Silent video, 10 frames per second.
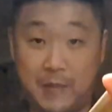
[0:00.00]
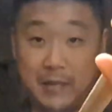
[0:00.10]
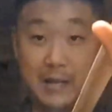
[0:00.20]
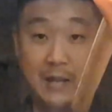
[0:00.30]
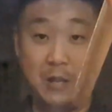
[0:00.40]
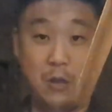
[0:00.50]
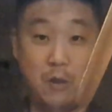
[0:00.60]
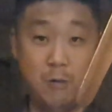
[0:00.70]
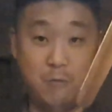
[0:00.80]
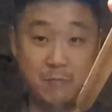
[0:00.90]
like a
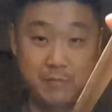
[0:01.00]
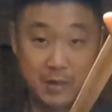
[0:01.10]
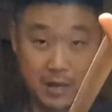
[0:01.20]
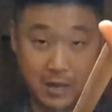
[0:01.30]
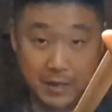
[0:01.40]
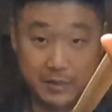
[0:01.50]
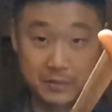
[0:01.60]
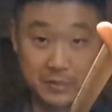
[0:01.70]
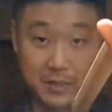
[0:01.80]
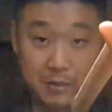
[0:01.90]
hello, hi.
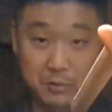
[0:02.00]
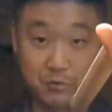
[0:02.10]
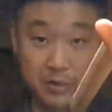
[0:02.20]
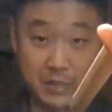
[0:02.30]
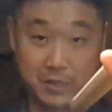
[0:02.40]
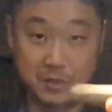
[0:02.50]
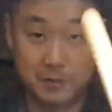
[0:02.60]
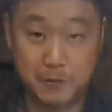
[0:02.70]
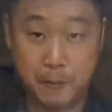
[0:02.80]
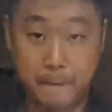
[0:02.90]
See how straight that is?
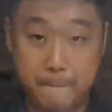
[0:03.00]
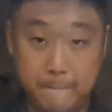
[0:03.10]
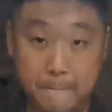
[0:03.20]
Hi,